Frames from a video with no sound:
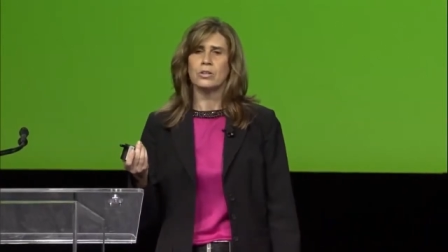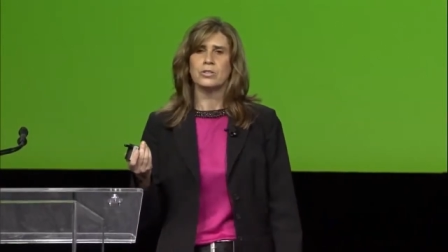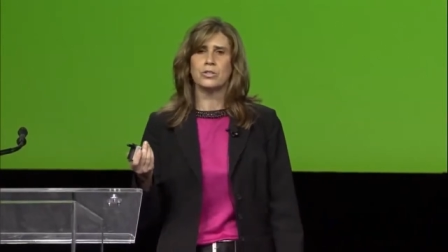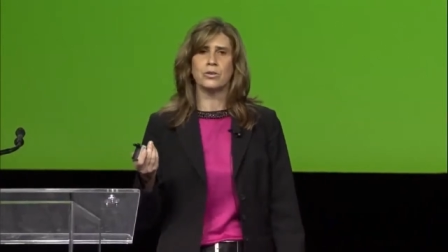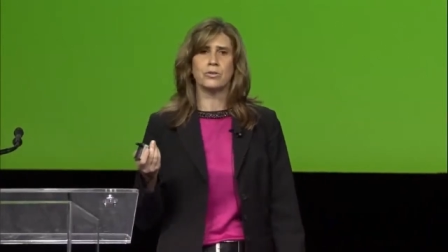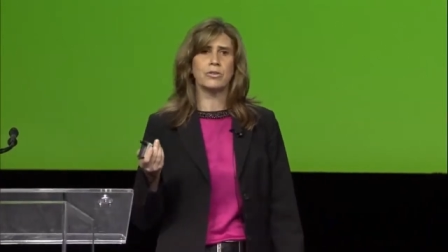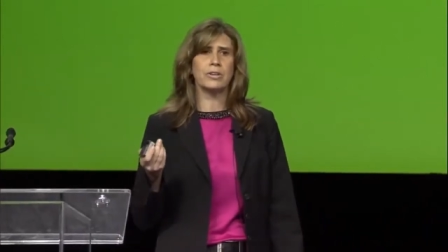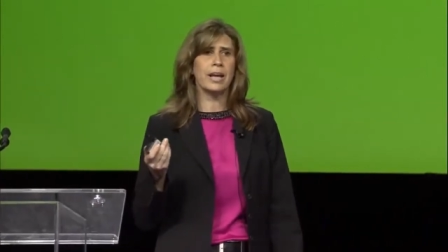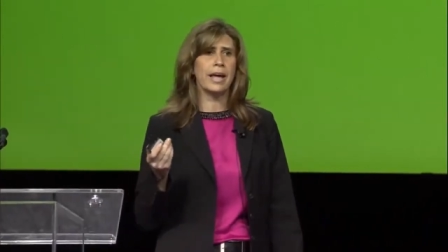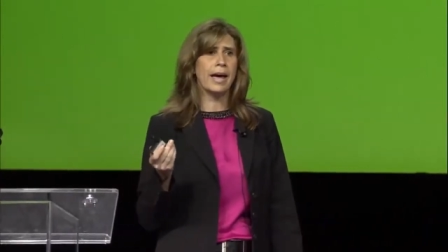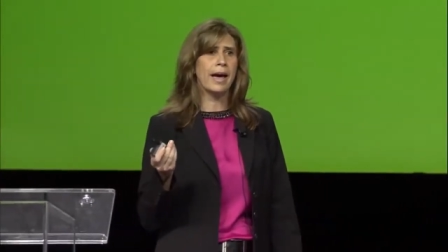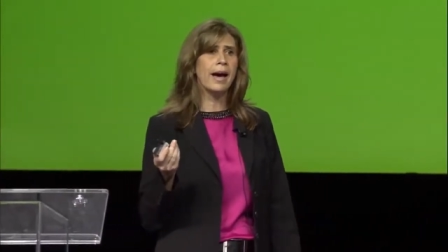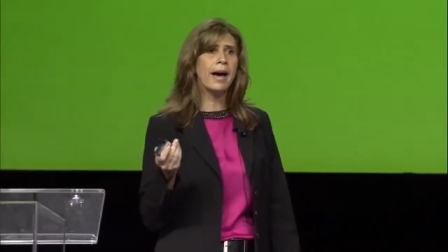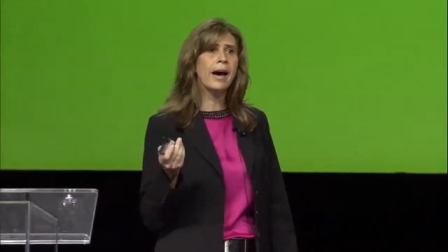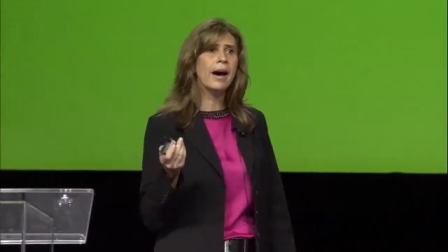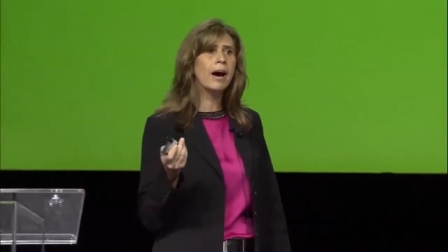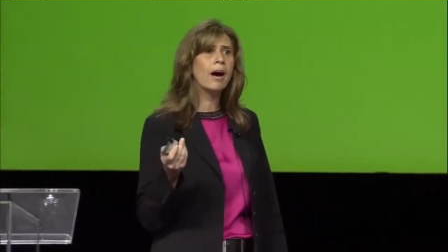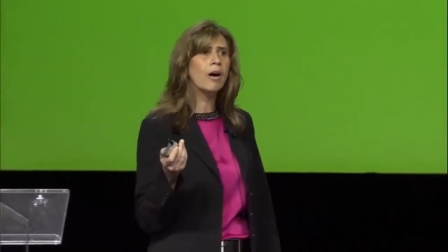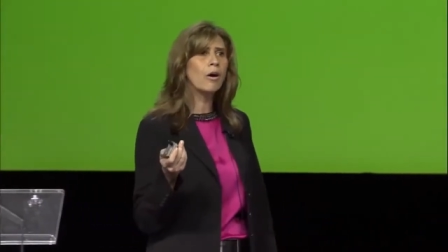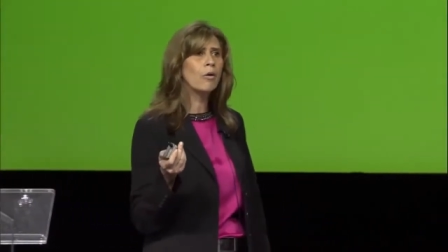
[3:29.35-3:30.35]
So
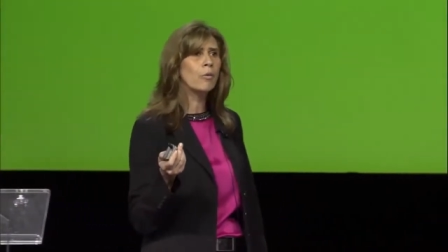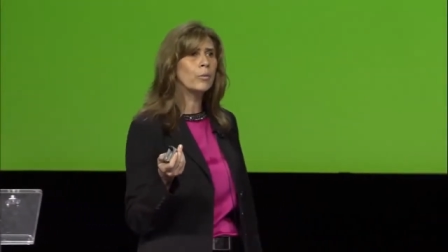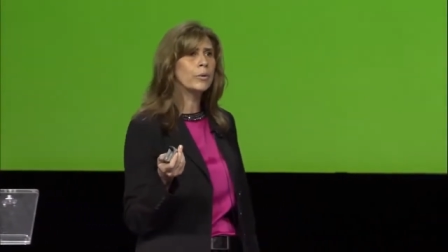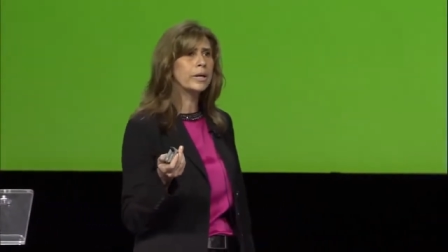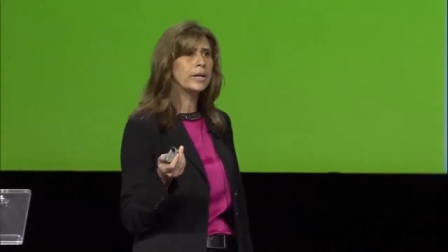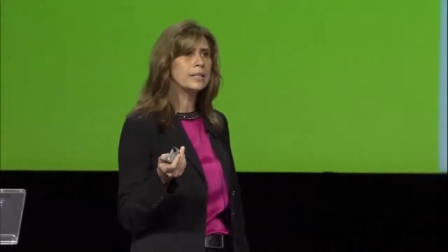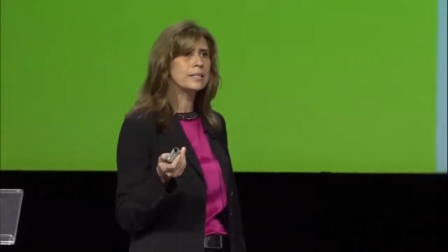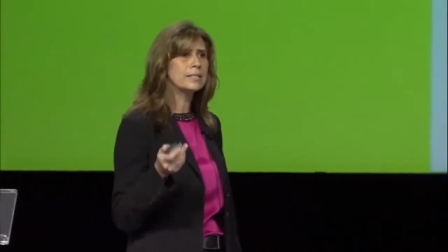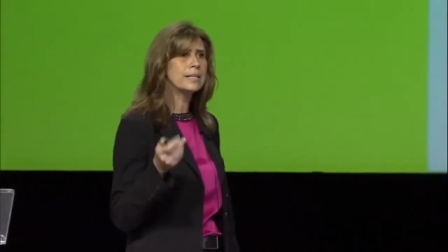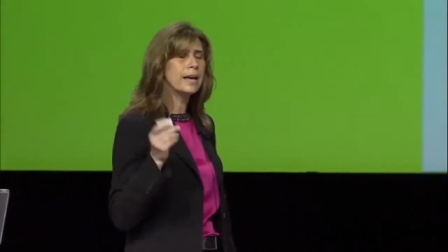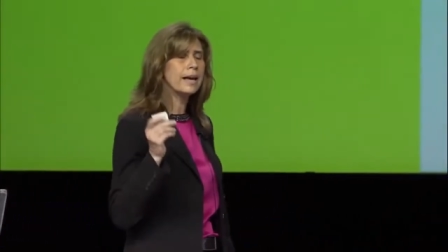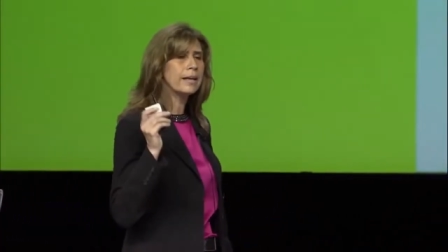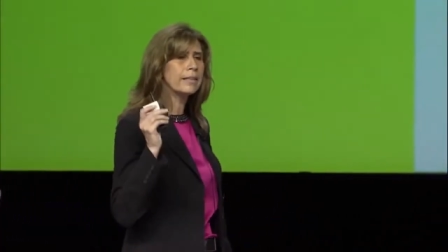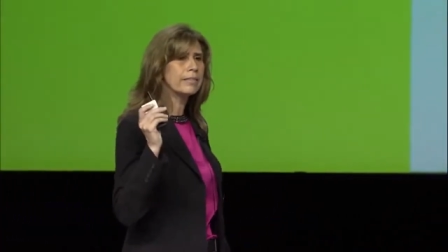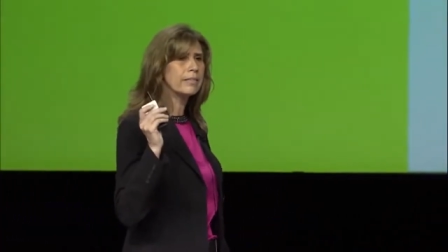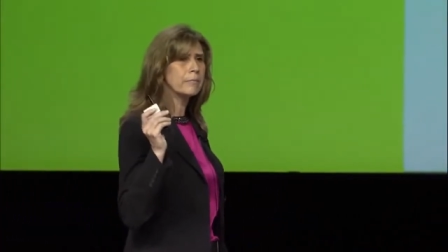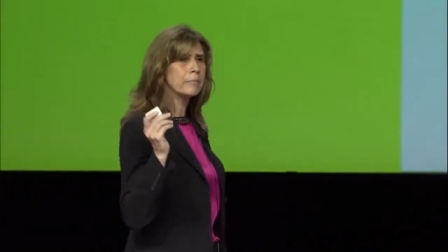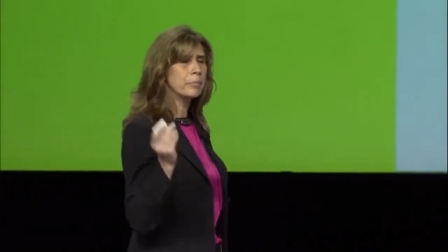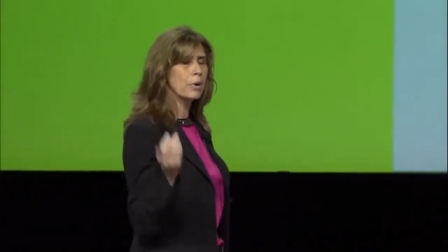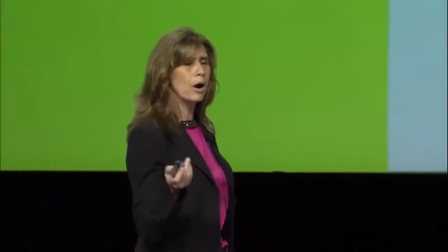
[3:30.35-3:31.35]
now we can
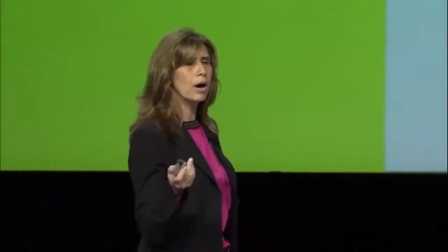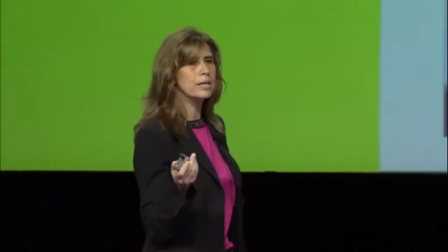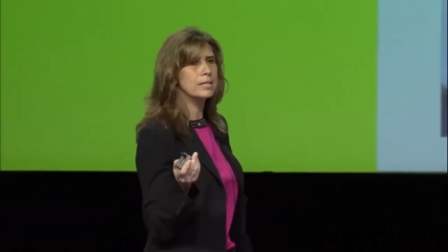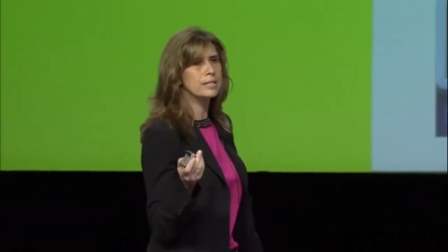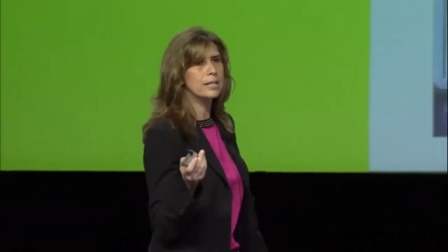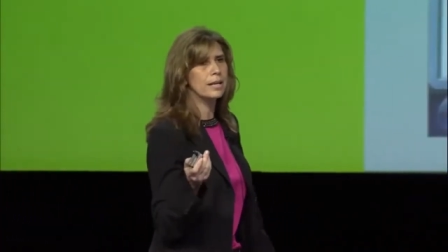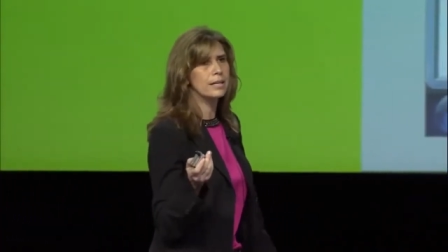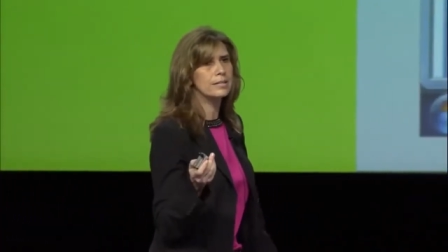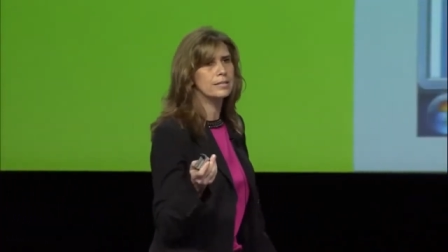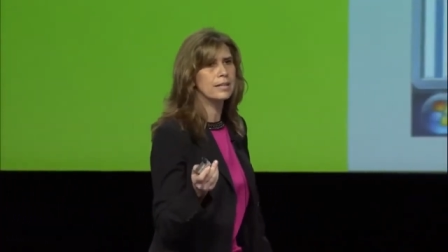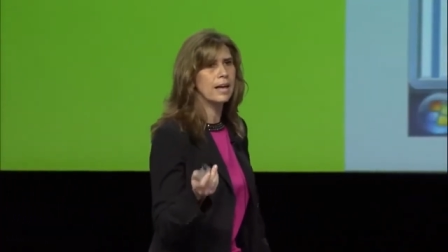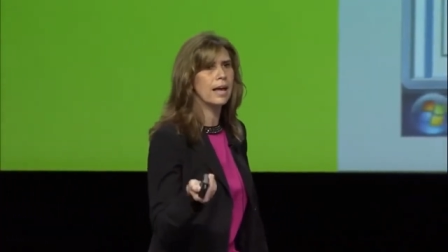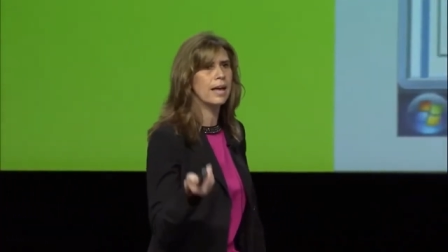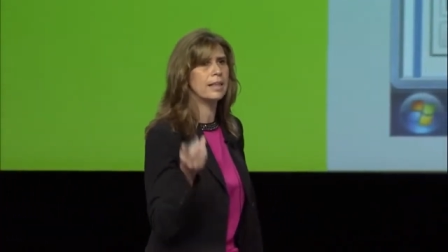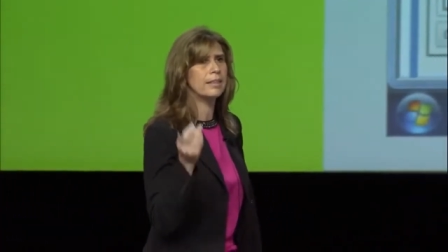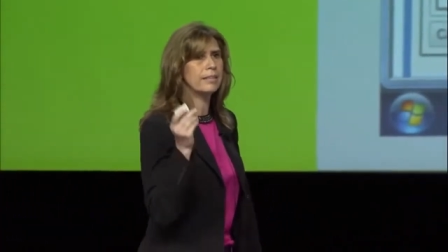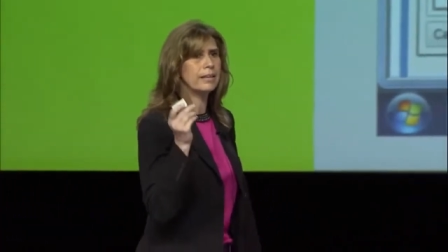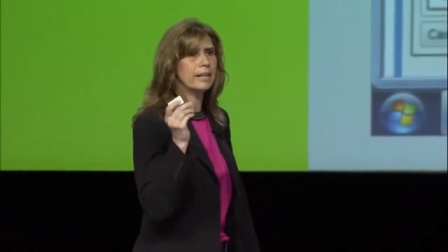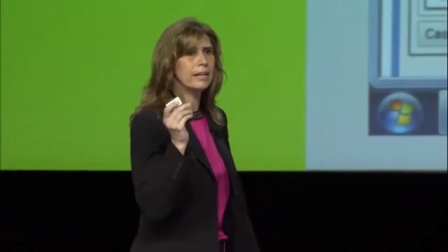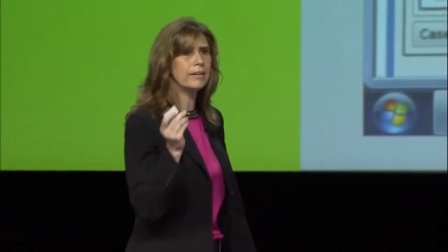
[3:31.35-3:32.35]
take the process
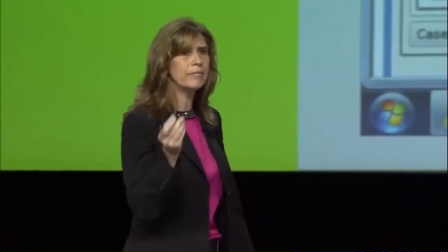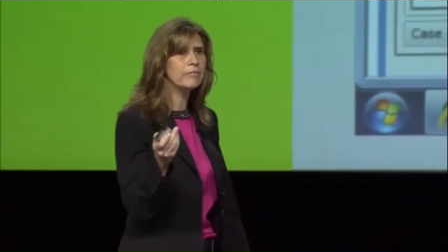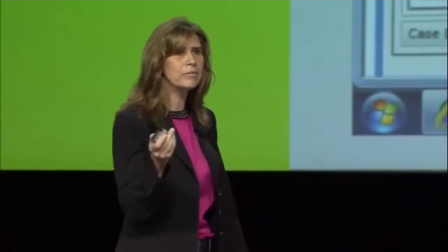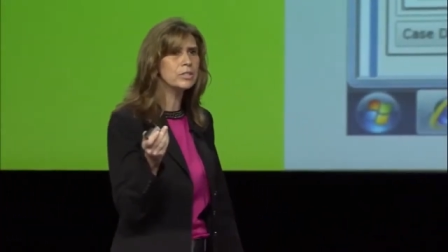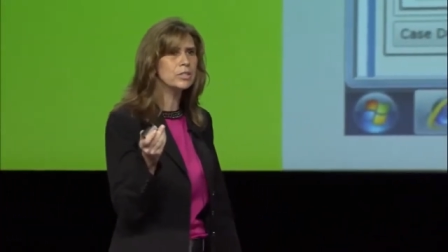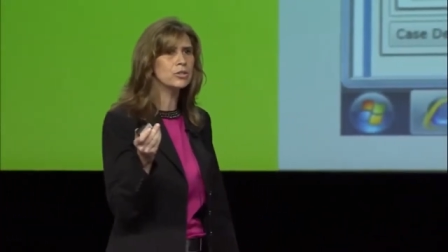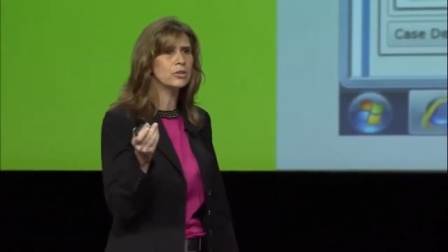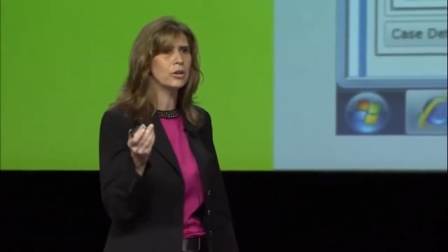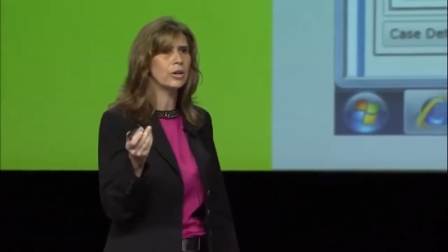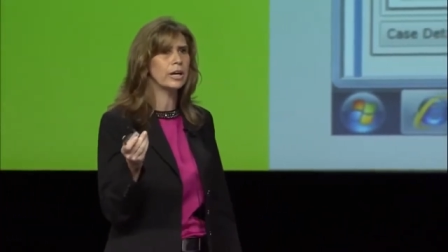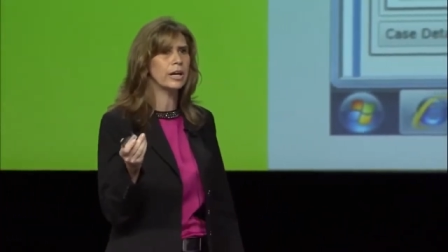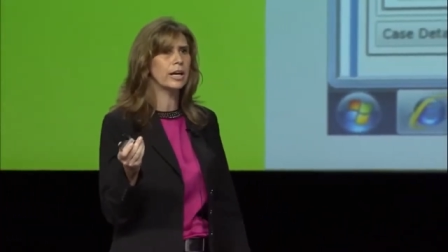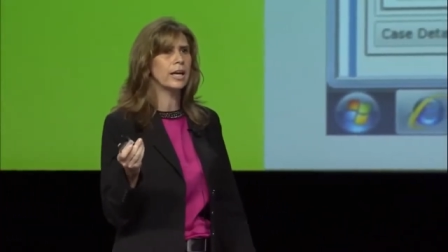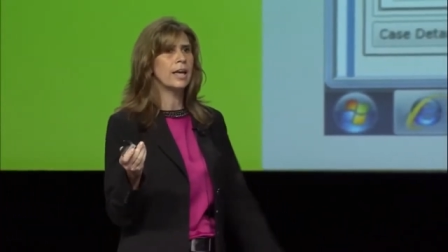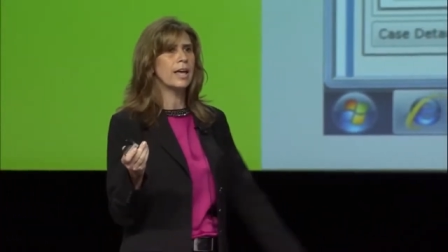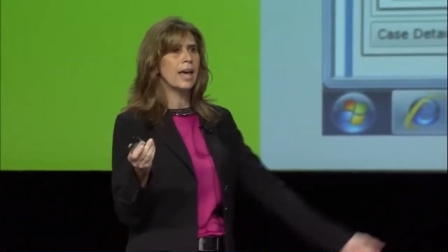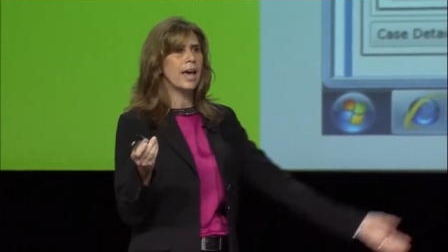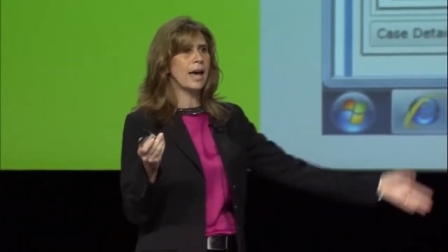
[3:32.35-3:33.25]
and the inventory